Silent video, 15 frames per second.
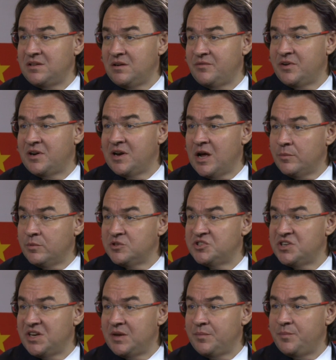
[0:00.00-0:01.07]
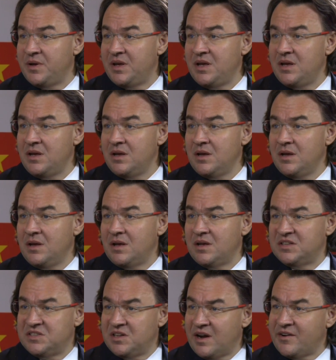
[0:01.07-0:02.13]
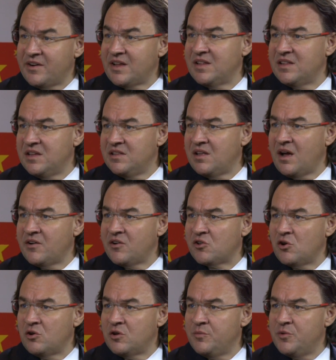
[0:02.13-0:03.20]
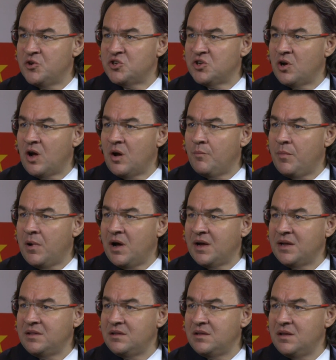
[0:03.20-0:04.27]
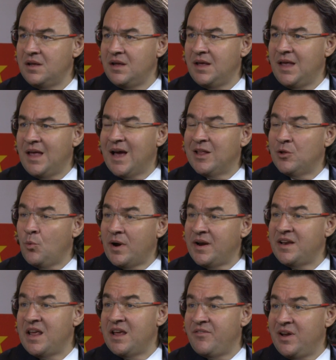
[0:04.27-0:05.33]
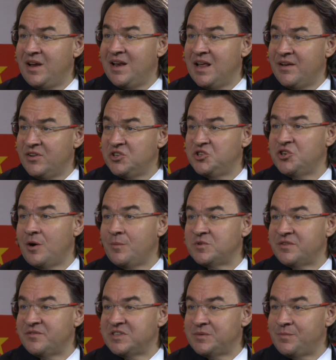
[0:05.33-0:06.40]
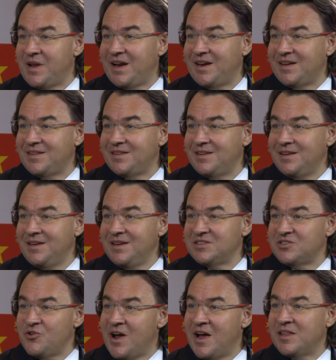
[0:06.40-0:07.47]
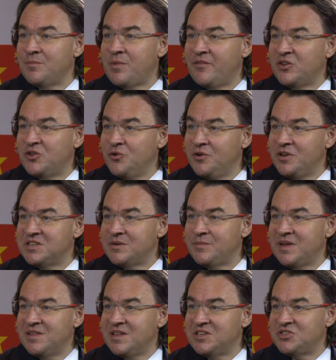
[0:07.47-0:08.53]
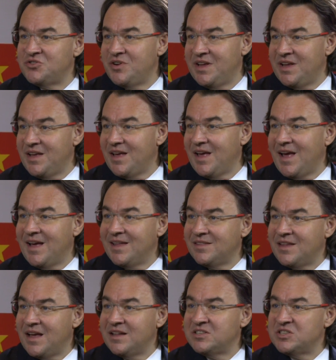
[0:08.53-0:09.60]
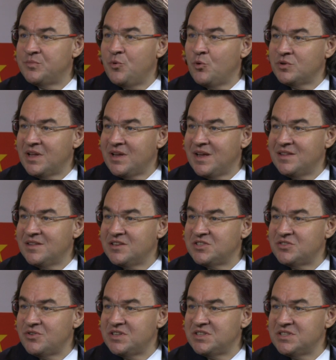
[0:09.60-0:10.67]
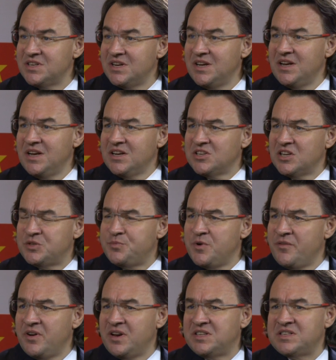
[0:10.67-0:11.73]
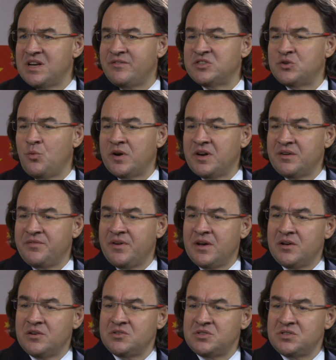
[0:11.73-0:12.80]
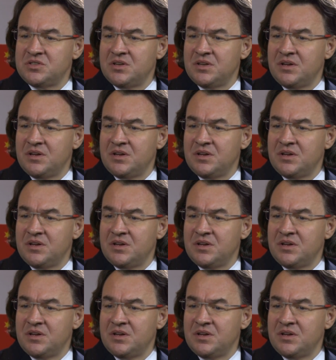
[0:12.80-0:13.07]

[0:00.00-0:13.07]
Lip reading: of a global GDP. Its direct and indirect contribution combined, and 1 in every 11 jobs on this planet is created by the tourism industry and supporting industries. So it's proven itself as one of those